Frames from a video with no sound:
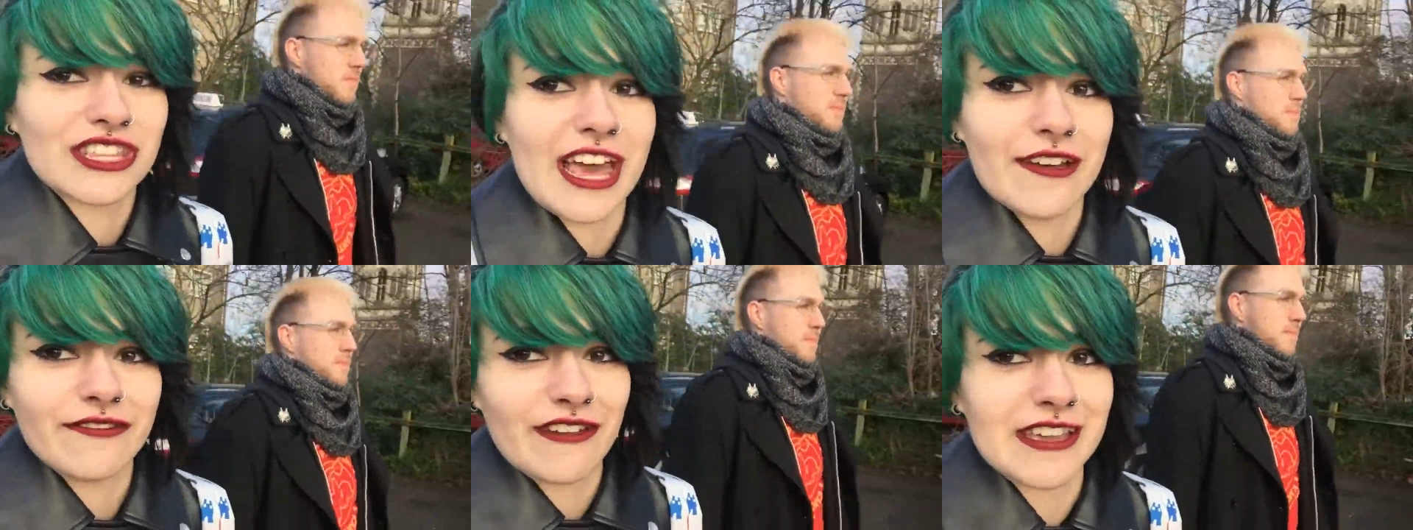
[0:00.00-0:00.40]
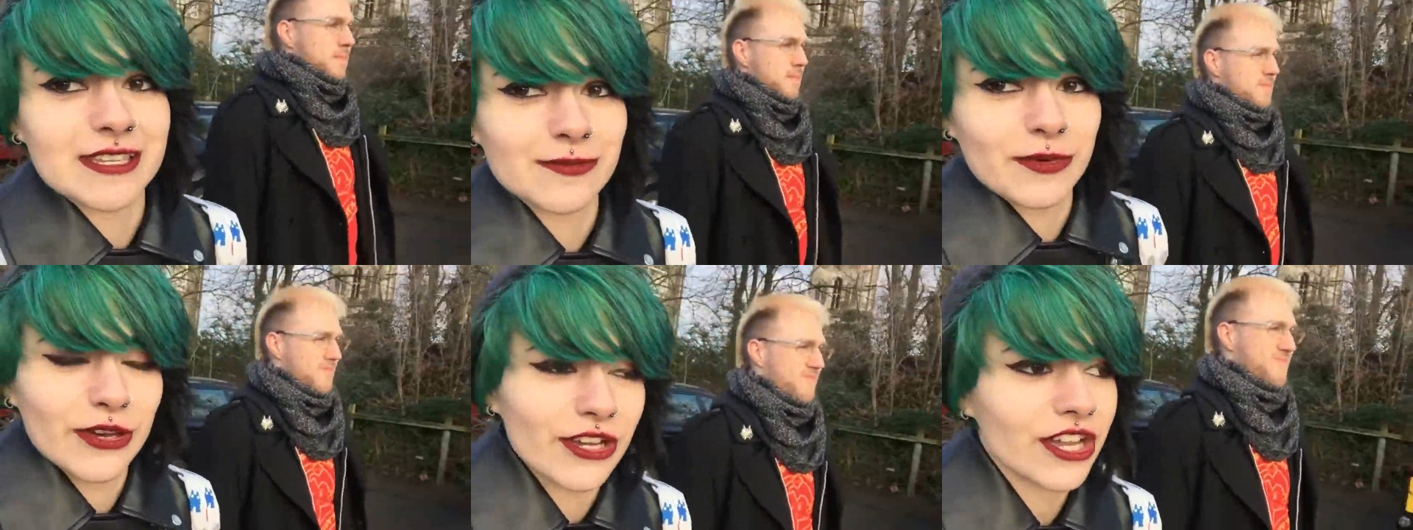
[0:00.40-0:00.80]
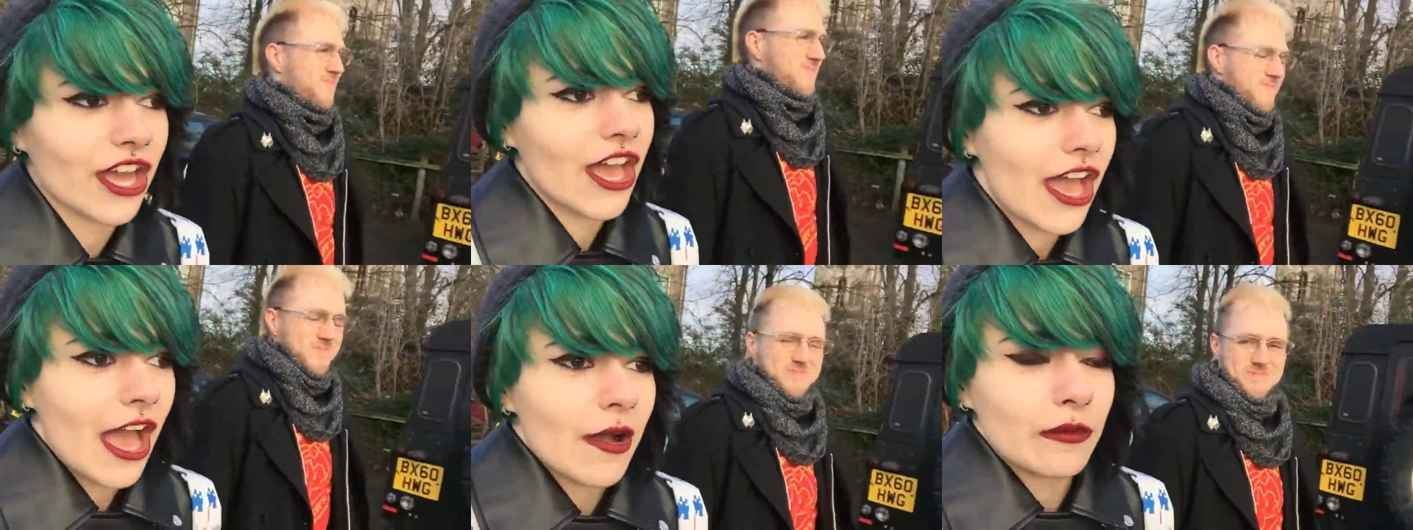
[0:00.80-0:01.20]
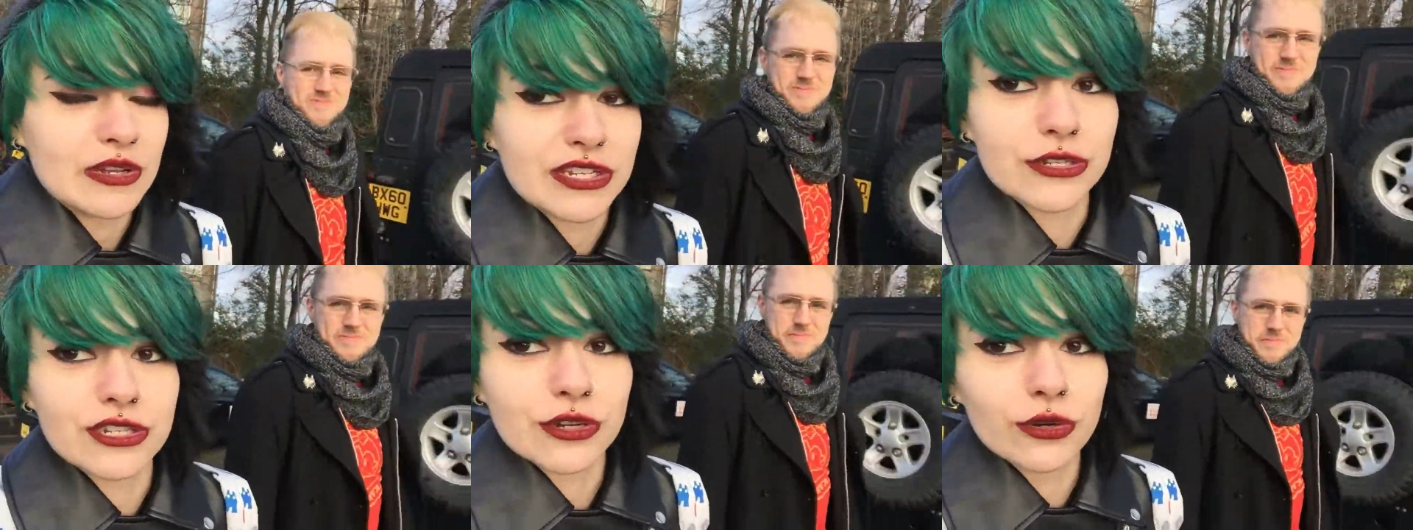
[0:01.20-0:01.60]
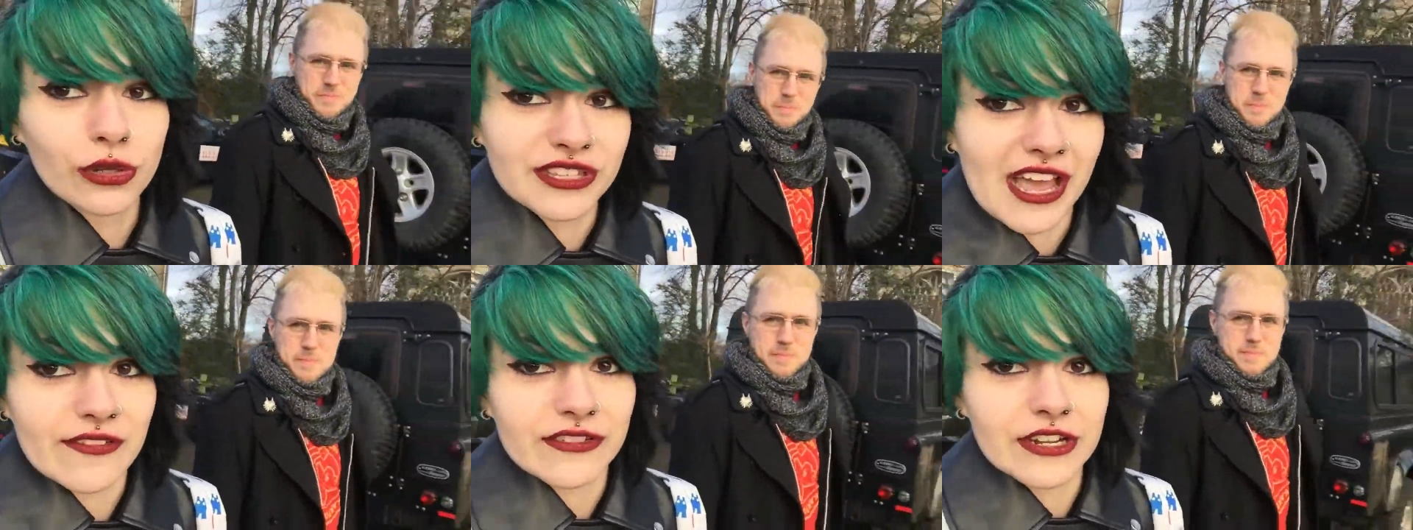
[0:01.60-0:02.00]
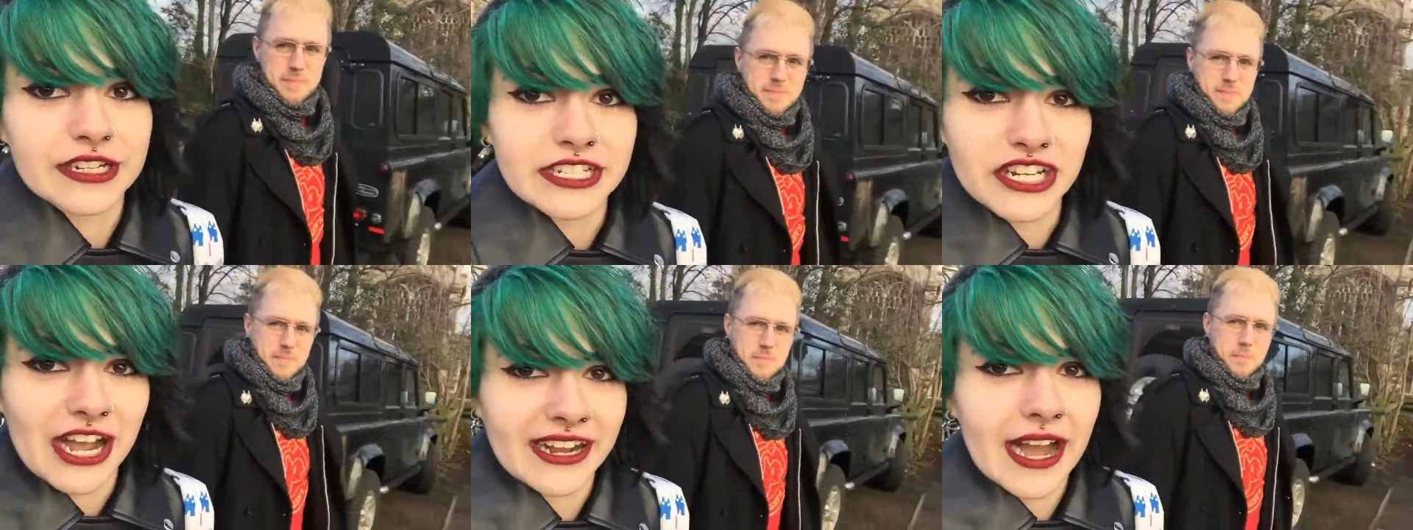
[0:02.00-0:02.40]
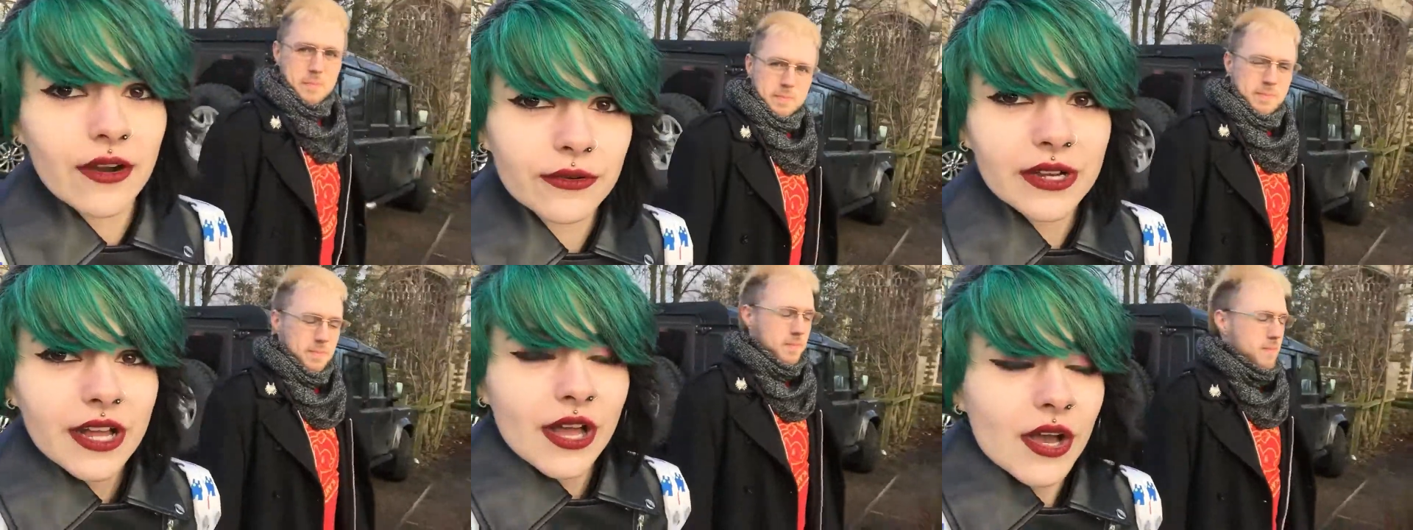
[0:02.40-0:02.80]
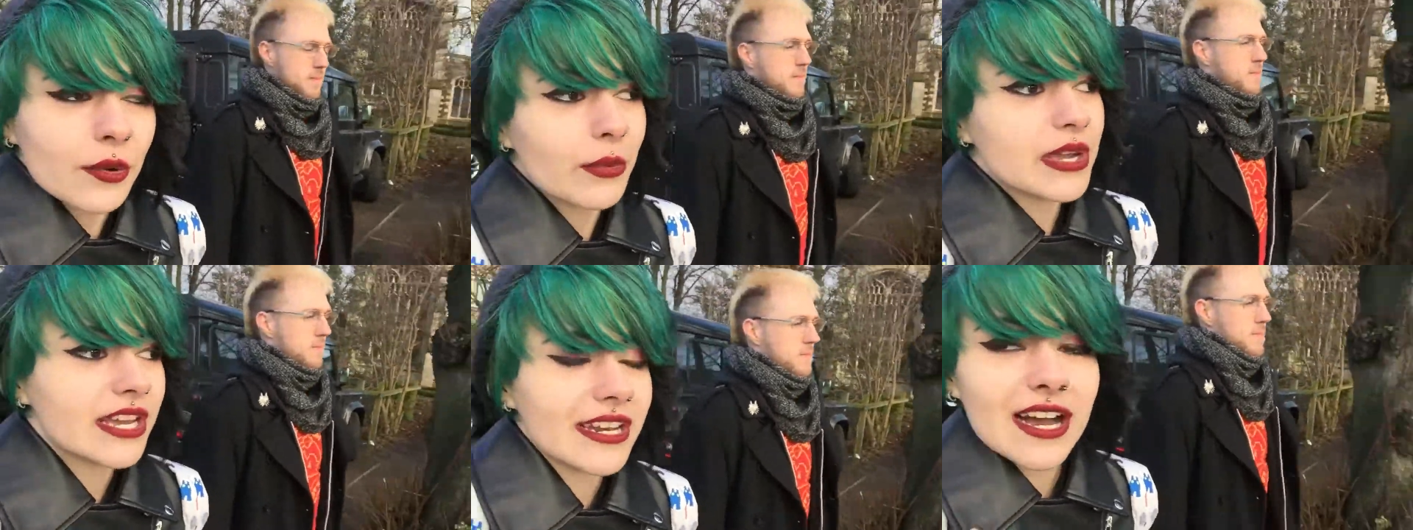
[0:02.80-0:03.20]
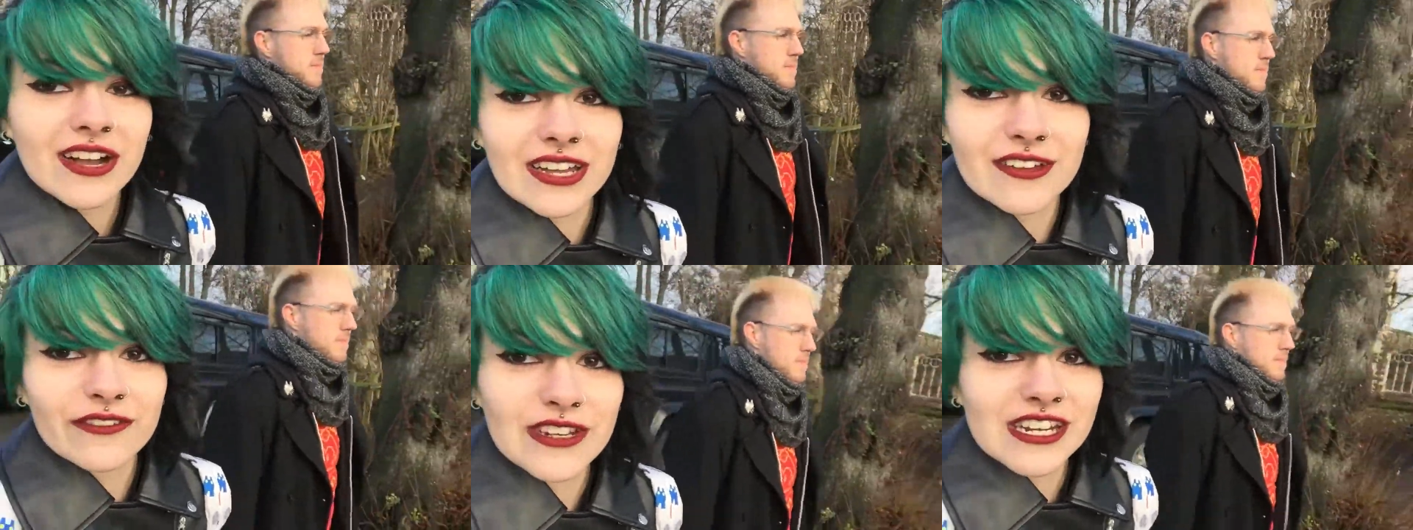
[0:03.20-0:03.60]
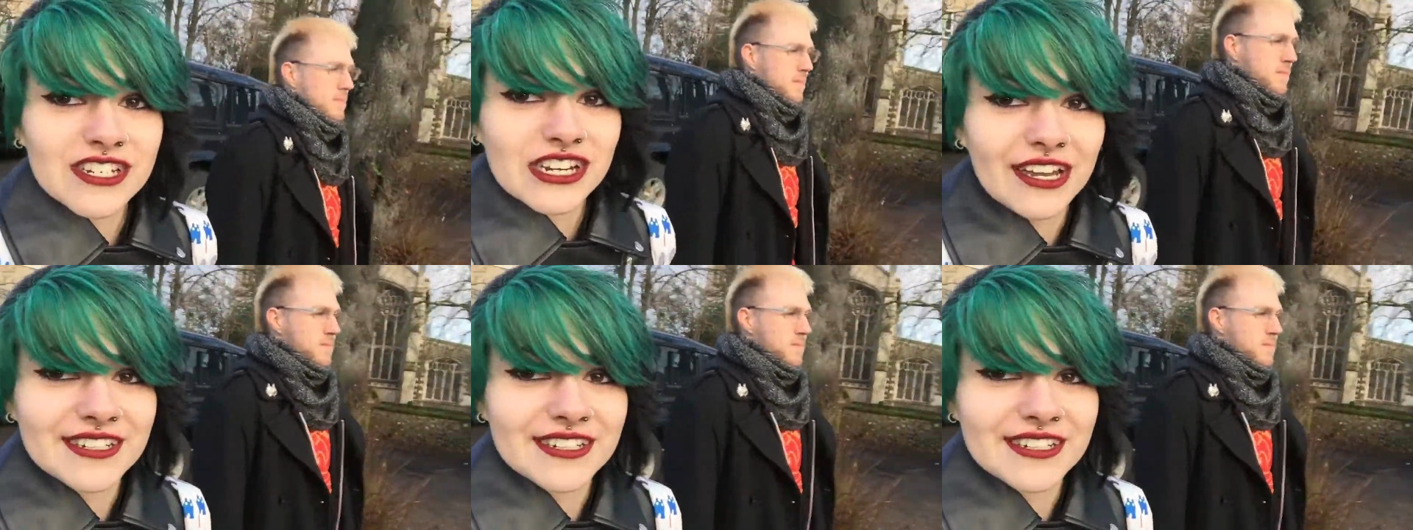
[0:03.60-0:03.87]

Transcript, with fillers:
Speaker 1: to their Facebook, which you should all definitely check out. We are now going to finish